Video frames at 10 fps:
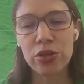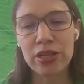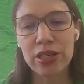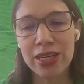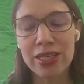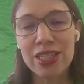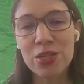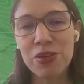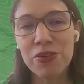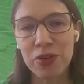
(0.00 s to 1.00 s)
did it need
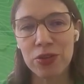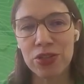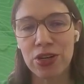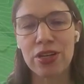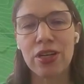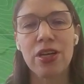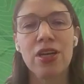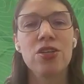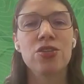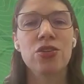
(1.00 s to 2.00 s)
to be filtered.
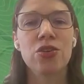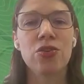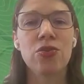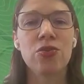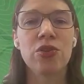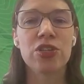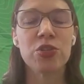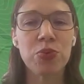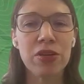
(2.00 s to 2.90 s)
So there's